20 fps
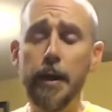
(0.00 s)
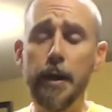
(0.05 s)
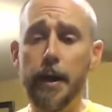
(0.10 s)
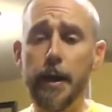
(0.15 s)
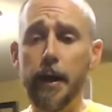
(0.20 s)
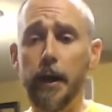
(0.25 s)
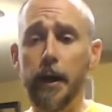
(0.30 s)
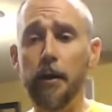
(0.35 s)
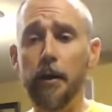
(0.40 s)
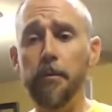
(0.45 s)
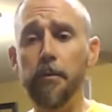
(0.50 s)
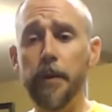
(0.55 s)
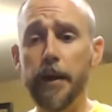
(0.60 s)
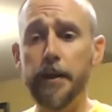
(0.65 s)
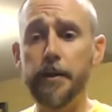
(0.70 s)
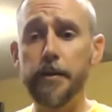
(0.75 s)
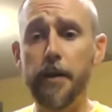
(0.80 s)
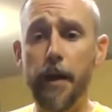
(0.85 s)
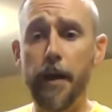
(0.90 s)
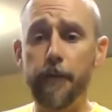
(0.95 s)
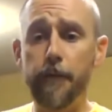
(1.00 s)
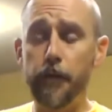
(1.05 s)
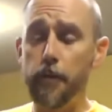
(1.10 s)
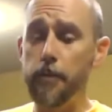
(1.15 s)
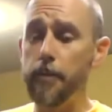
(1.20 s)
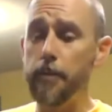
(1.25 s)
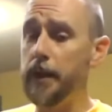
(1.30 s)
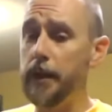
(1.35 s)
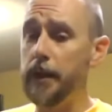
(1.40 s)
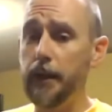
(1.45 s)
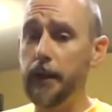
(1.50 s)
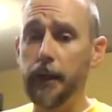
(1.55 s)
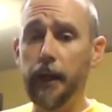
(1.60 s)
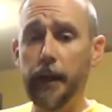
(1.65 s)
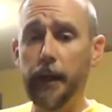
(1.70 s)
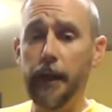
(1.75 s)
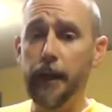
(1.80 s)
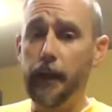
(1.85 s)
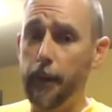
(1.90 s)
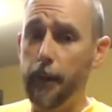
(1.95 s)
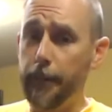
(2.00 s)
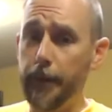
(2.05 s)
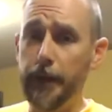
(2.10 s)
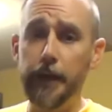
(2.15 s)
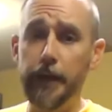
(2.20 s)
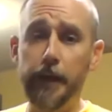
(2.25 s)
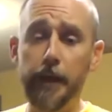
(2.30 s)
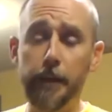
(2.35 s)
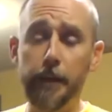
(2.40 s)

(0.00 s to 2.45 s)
And for me, competed